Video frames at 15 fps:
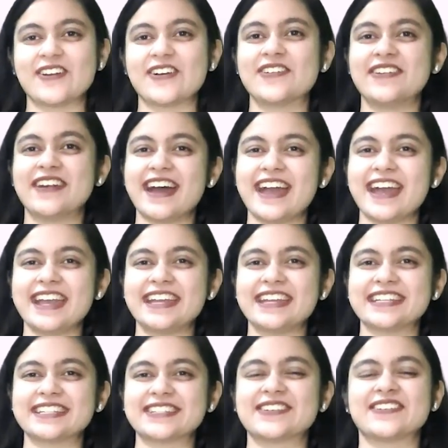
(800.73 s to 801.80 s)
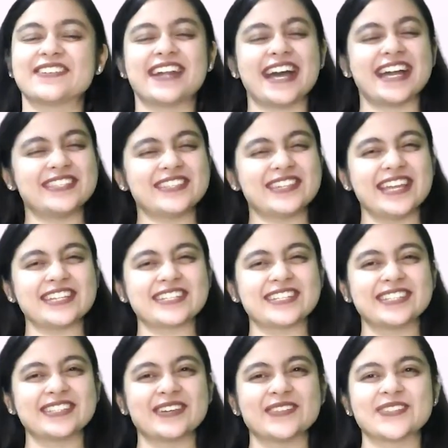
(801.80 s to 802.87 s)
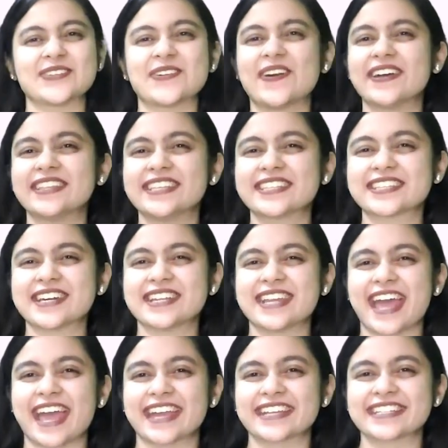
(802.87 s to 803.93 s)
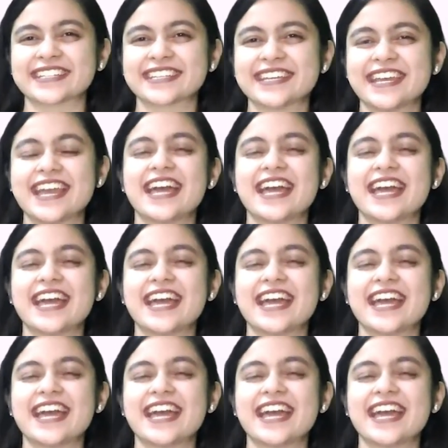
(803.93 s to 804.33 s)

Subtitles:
Alright, congratulations those who got this correct.